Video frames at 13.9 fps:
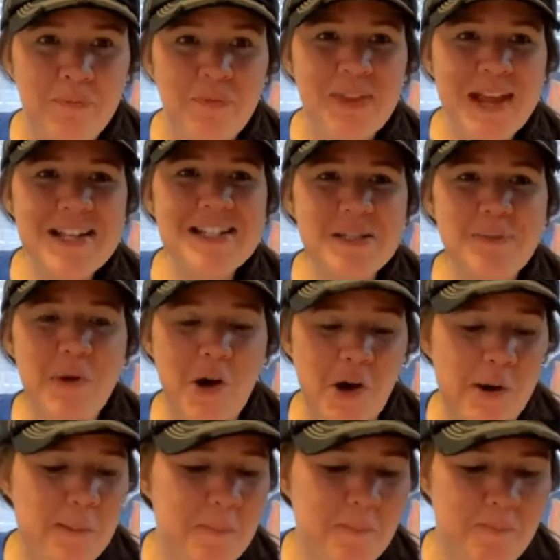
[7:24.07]
That's smart.
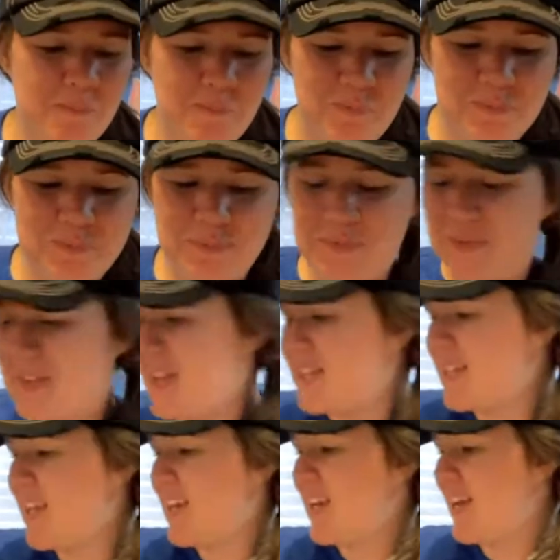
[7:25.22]
That's
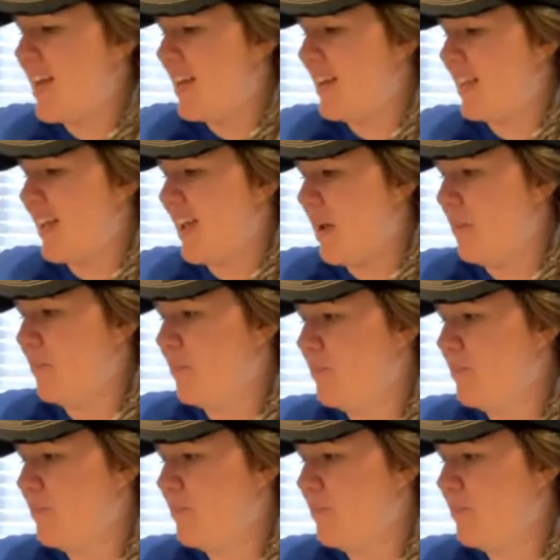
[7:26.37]
getting ahead of the game.